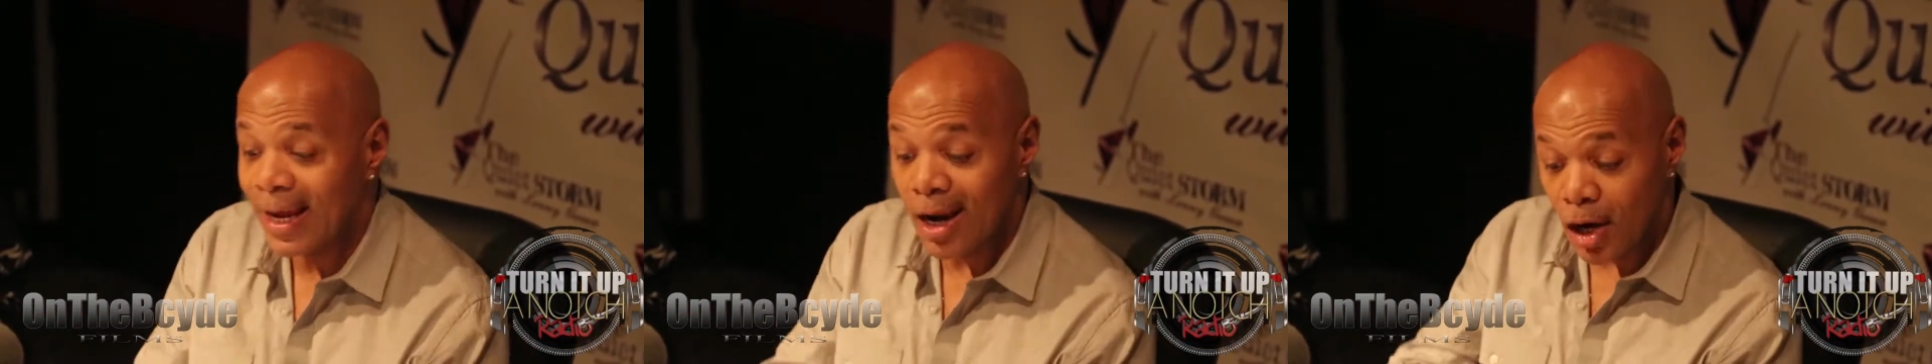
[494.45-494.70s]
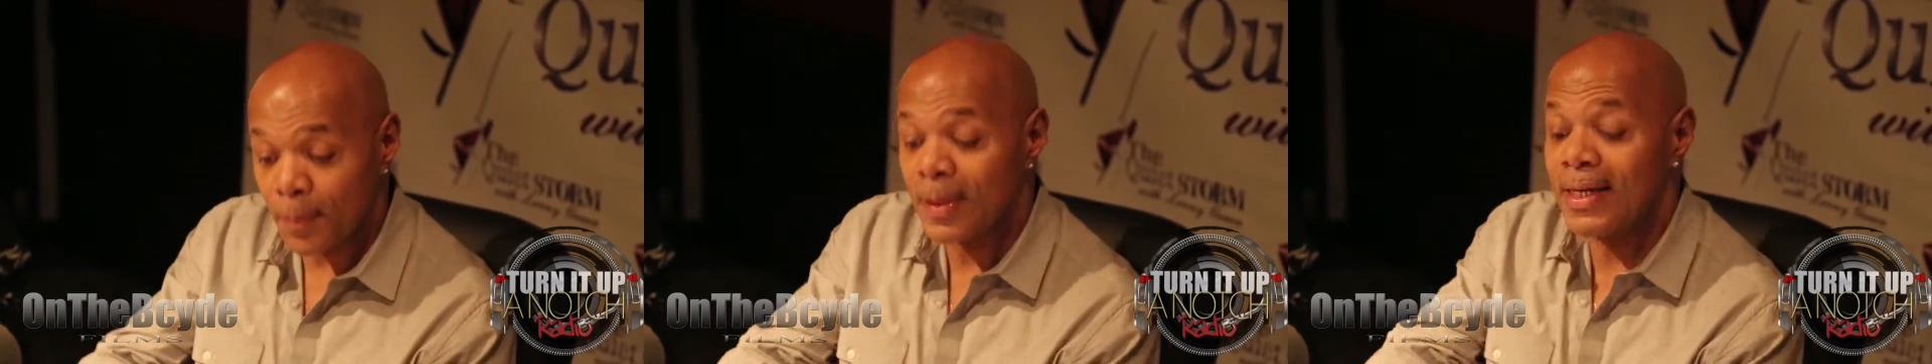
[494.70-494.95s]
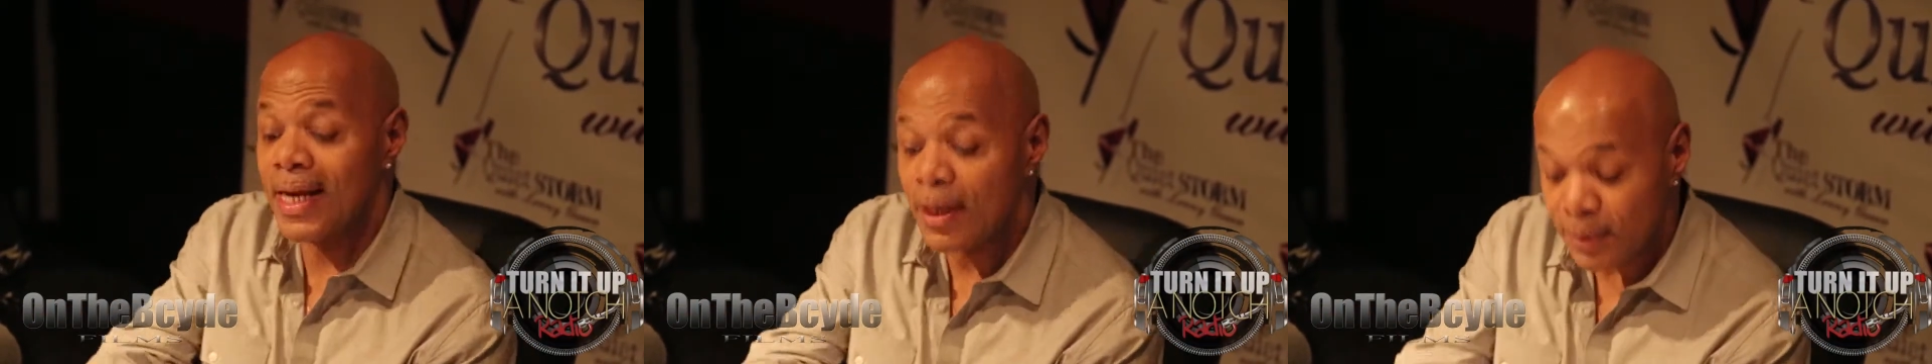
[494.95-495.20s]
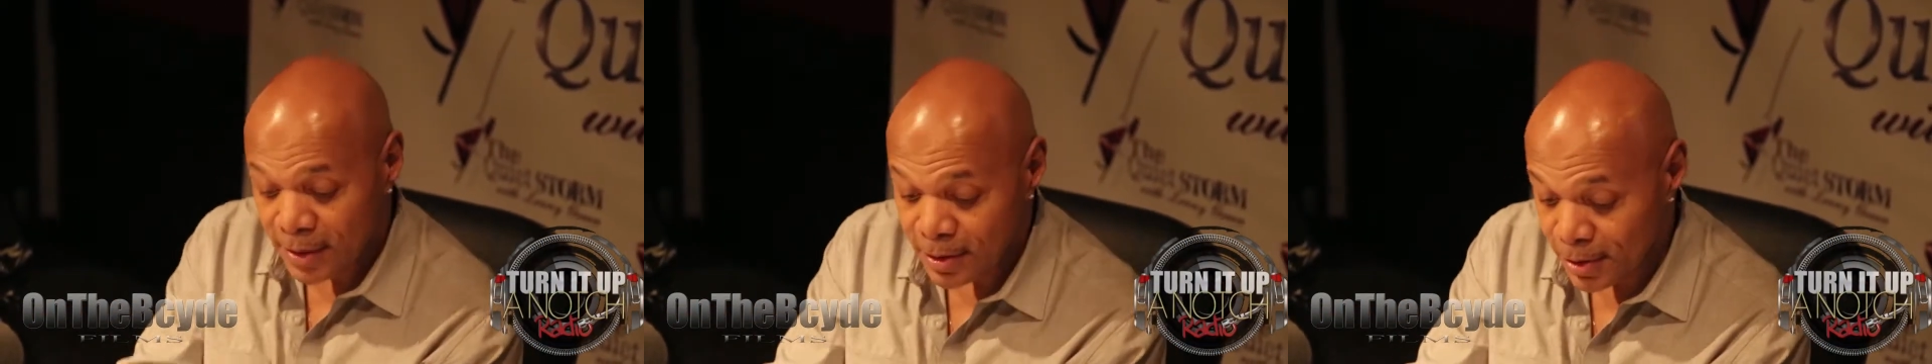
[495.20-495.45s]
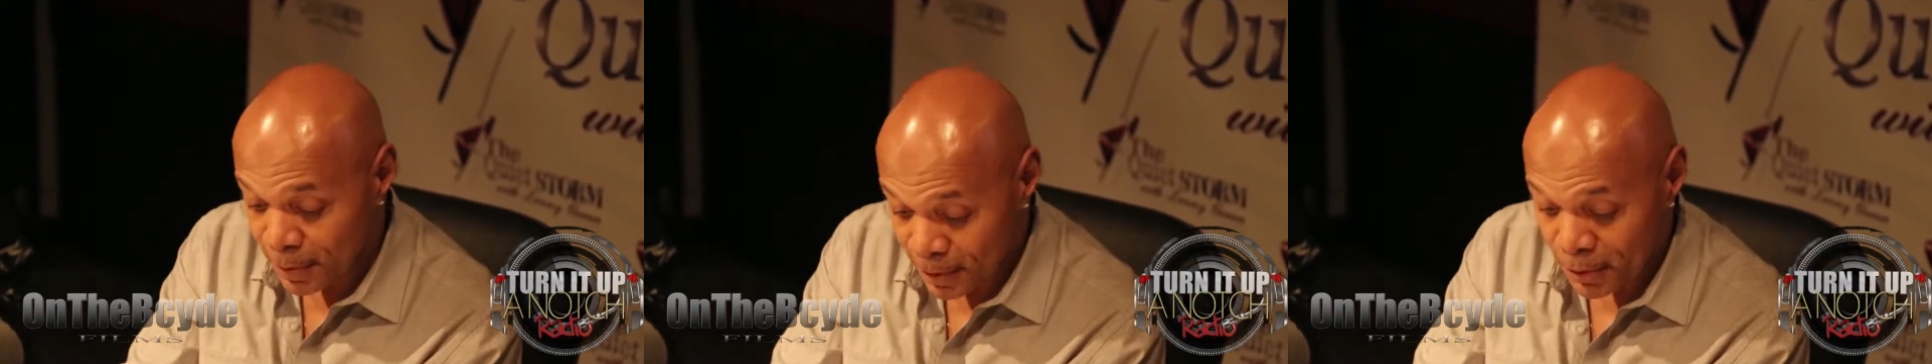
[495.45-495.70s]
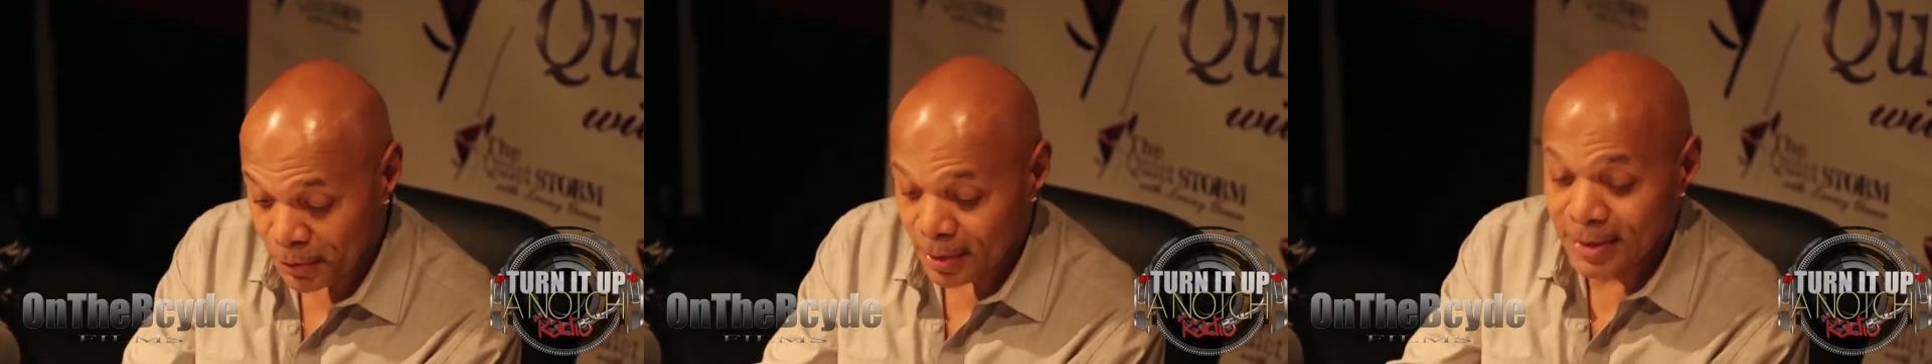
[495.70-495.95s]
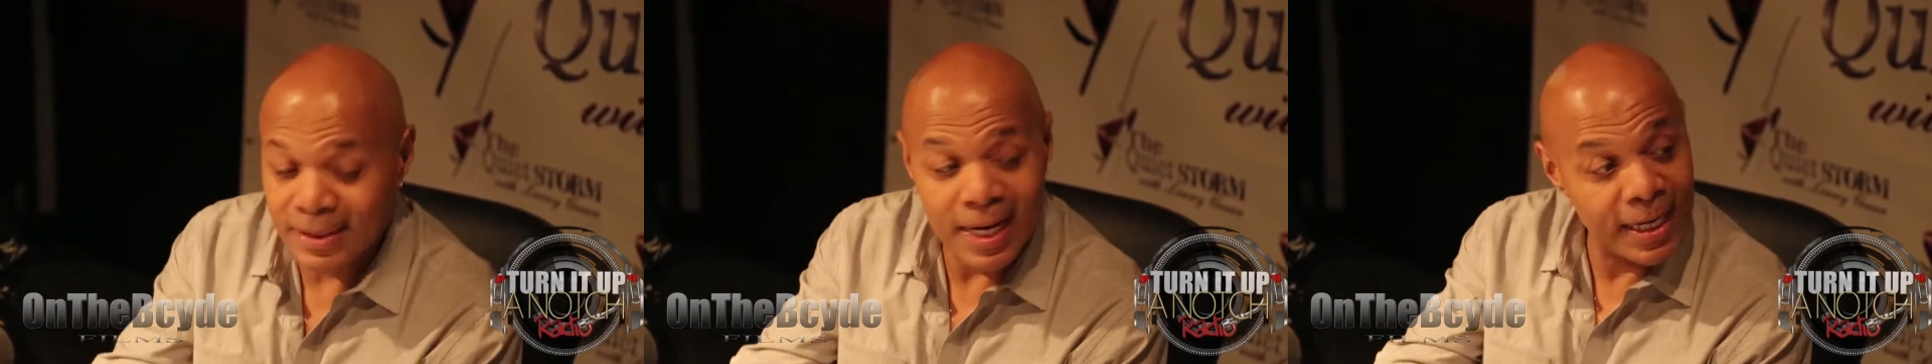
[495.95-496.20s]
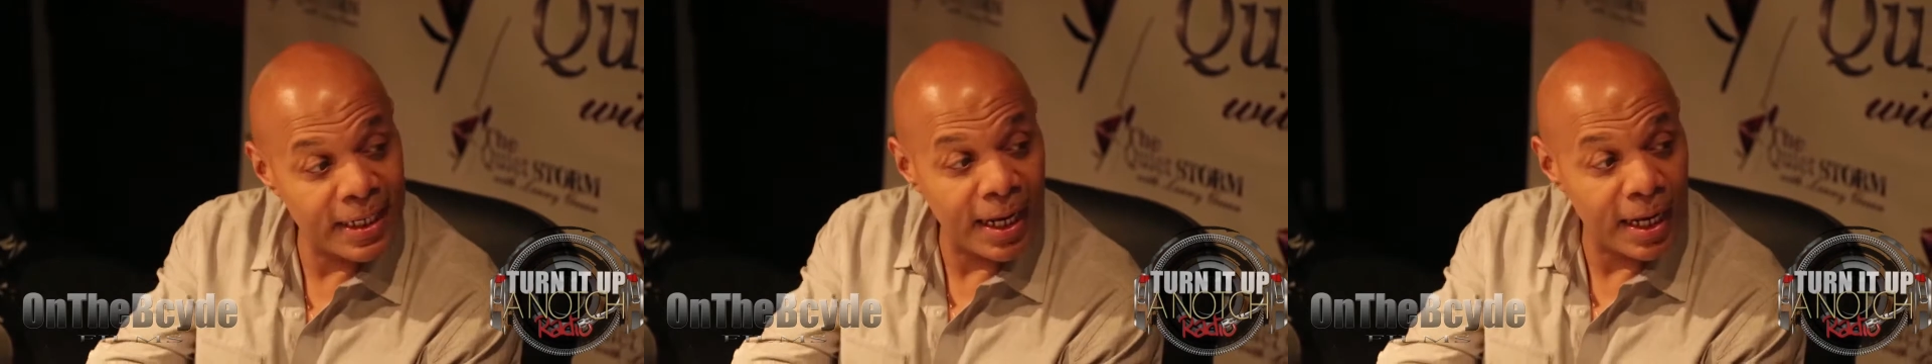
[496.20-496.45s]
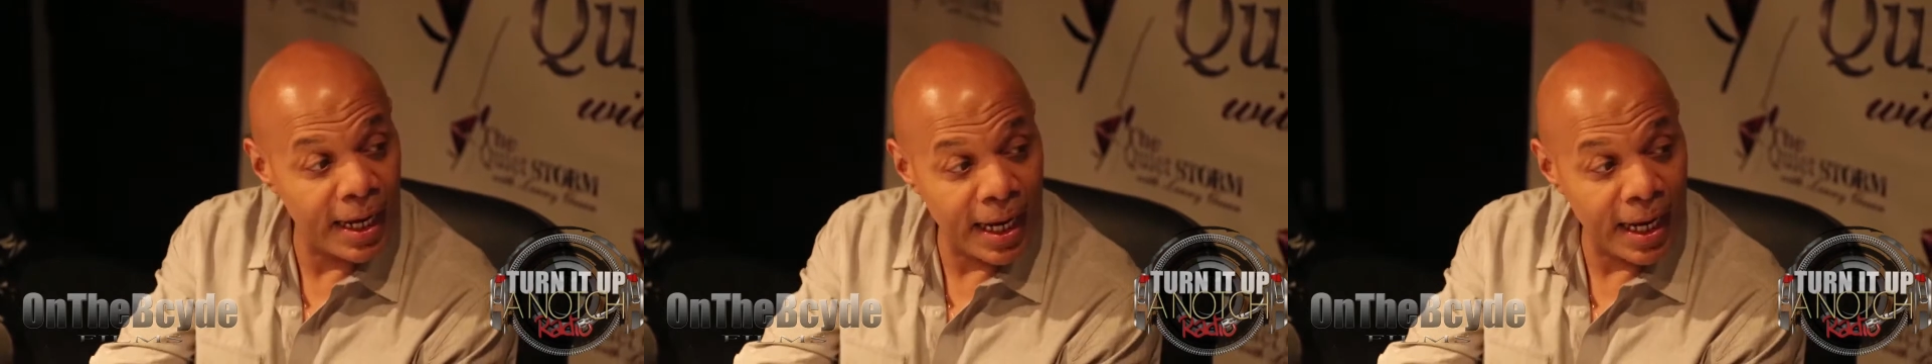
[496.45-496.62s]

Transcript: Eric Benet stood and looked on the side,